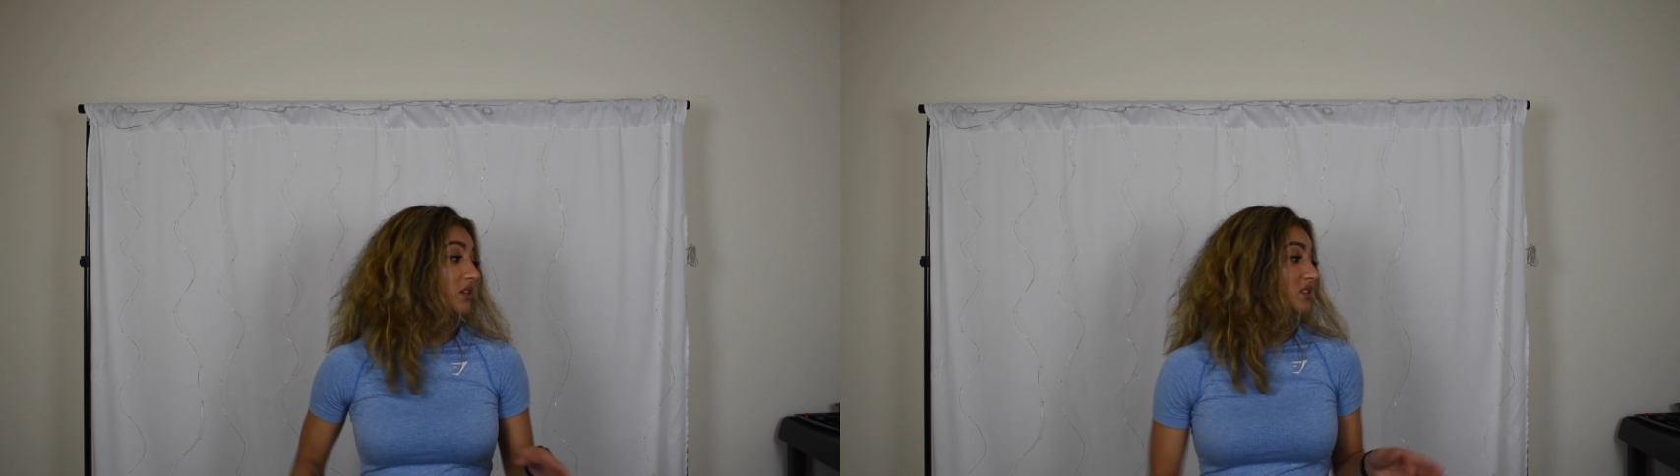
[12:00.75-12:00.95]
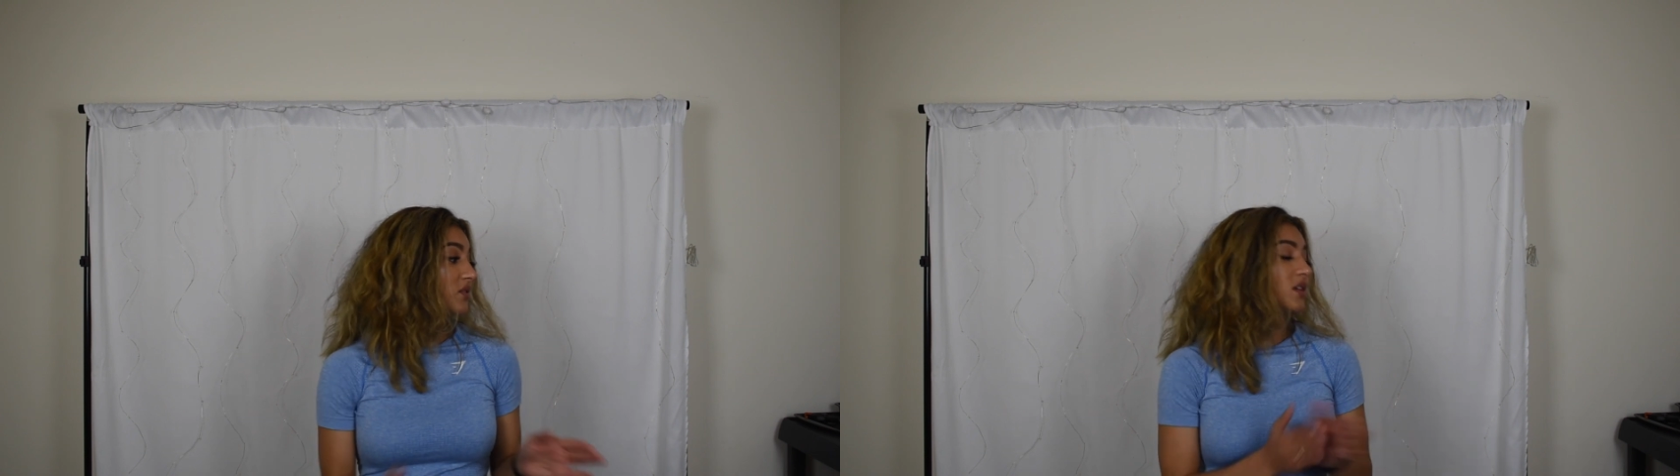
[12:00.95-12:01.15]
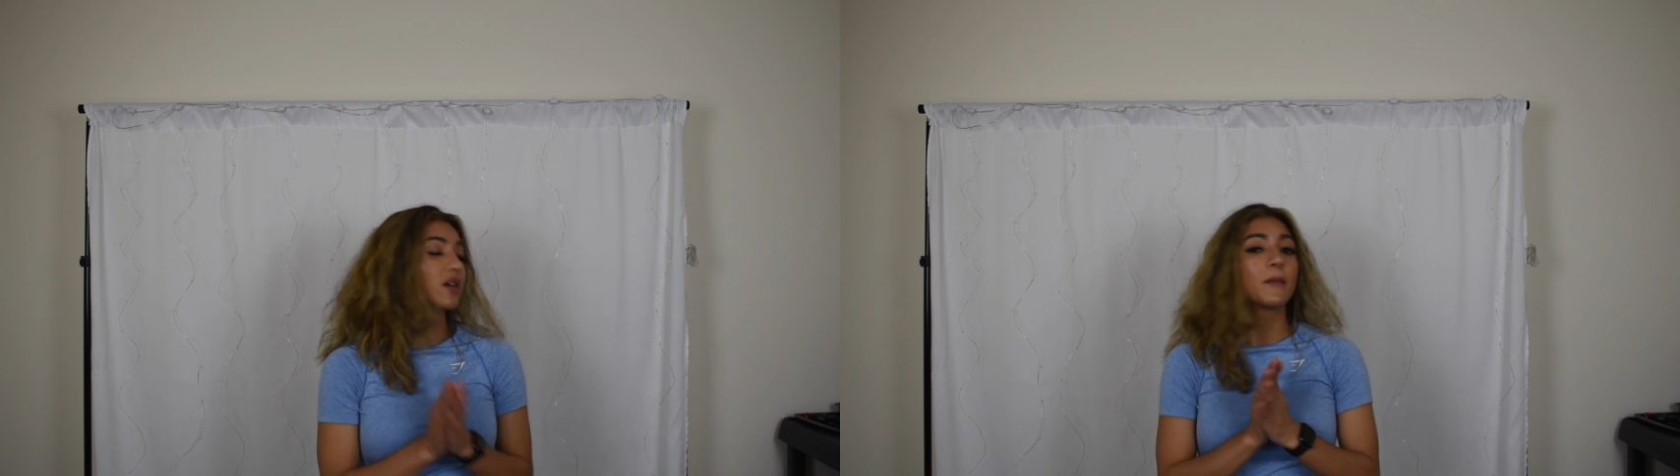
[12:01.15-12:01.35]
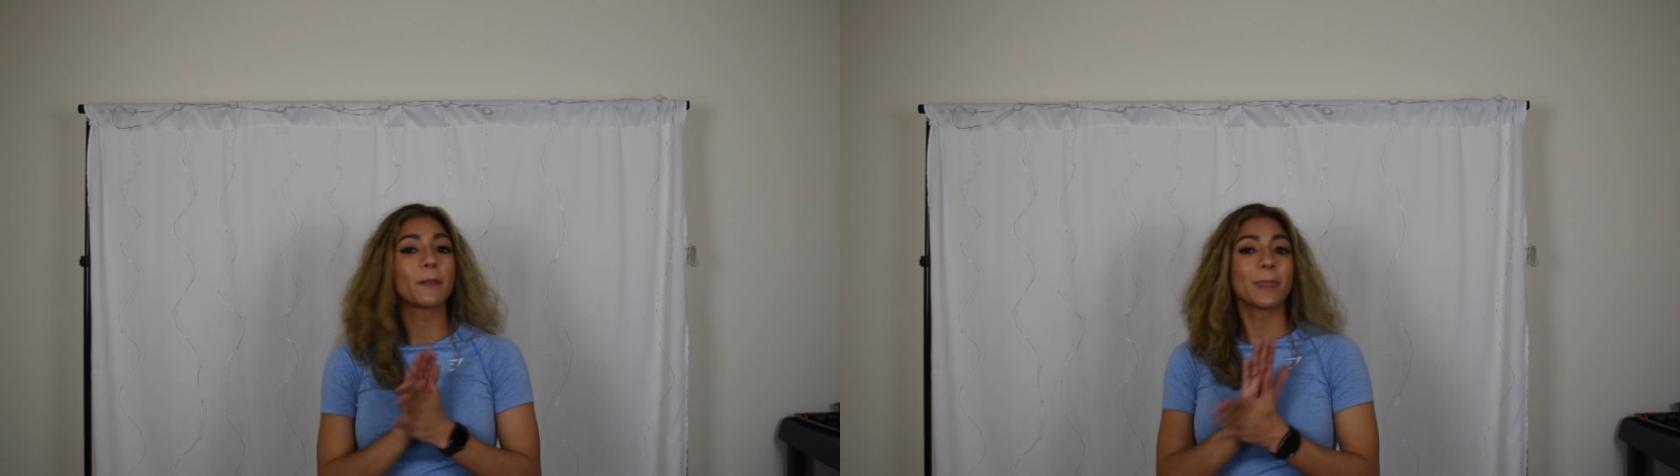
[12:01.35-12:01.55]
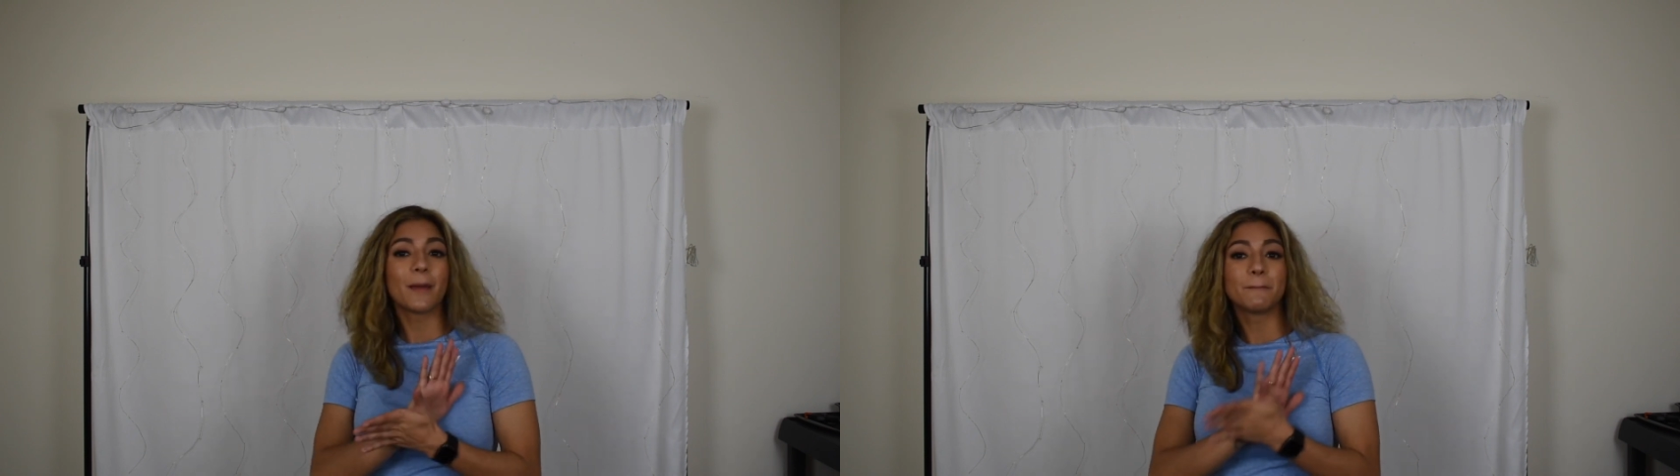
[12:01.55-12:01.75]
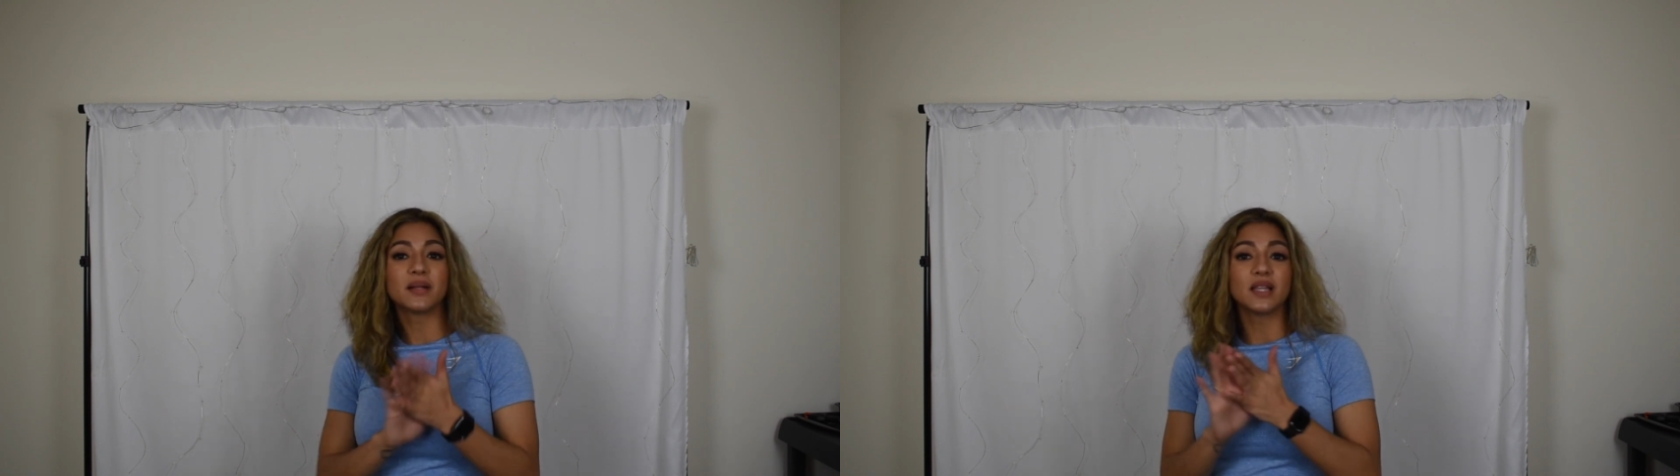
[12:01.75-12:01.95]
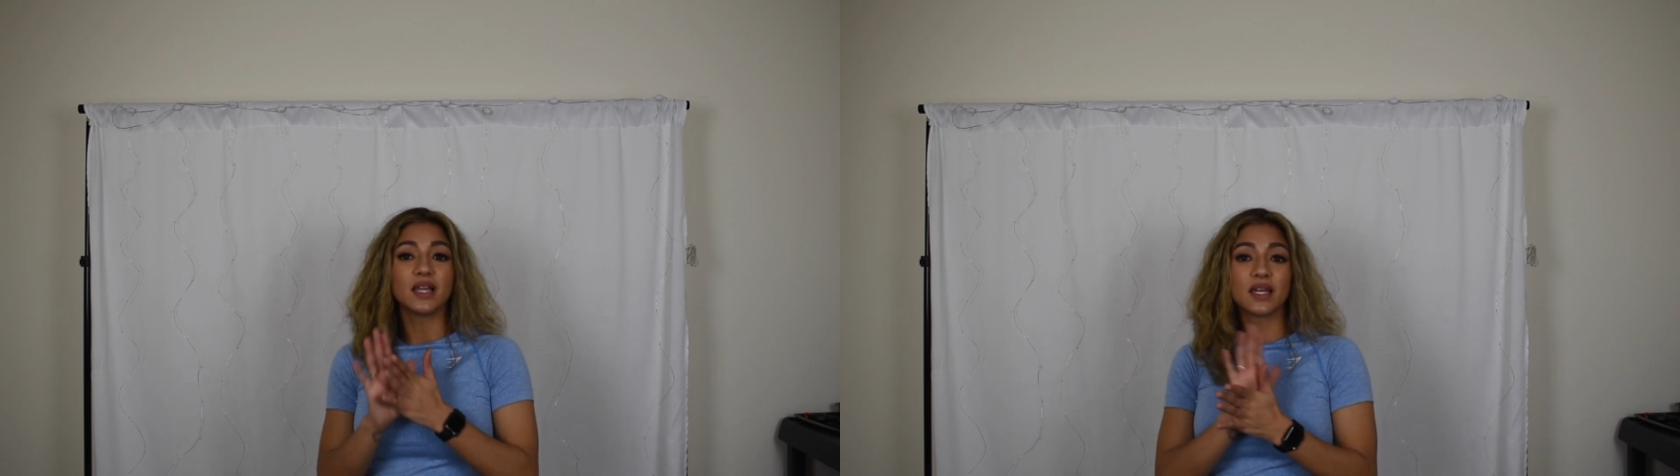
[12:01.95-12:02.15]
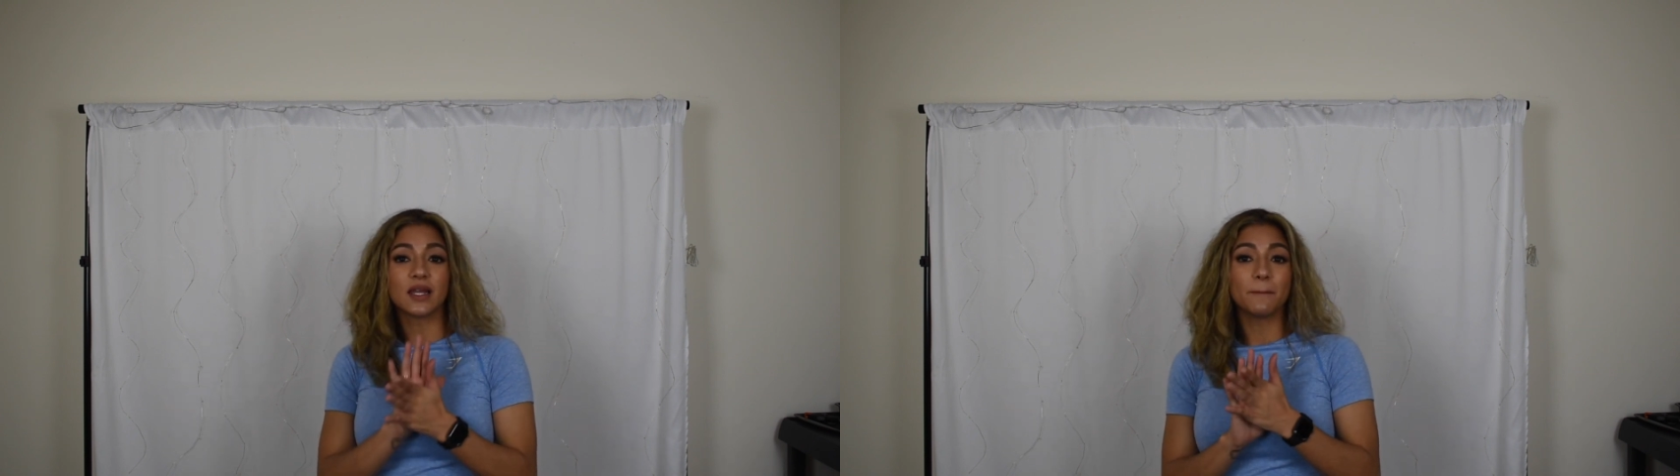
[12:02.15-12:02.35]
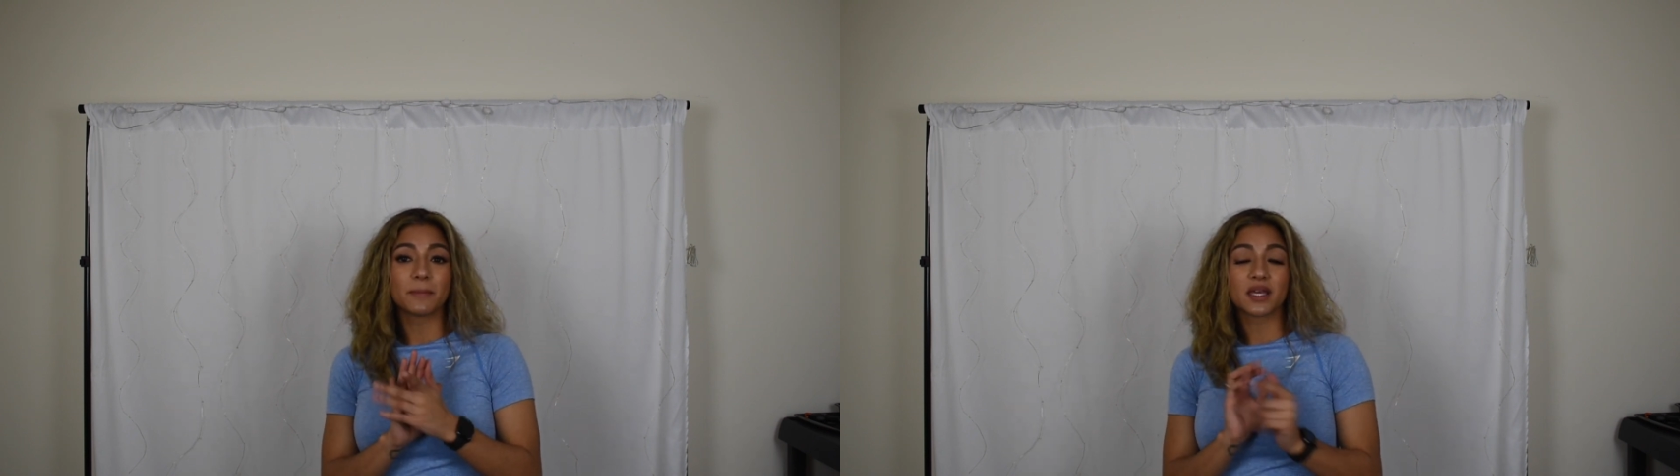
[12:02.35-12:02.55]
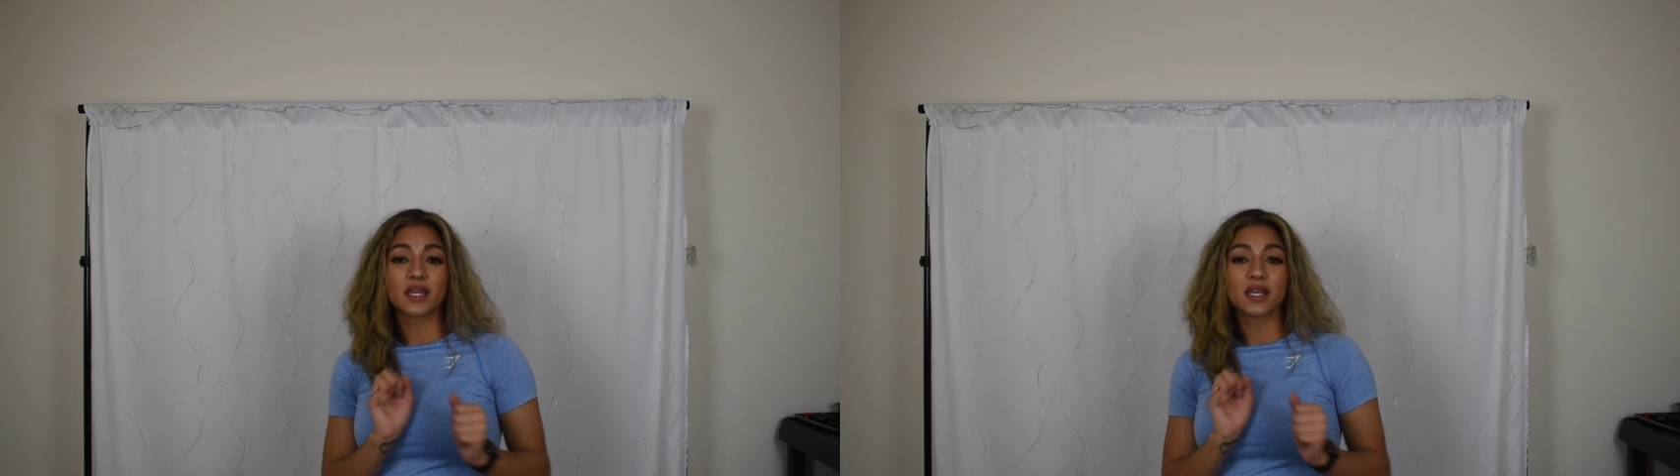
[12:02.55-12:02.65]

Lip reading: I just have to plug it up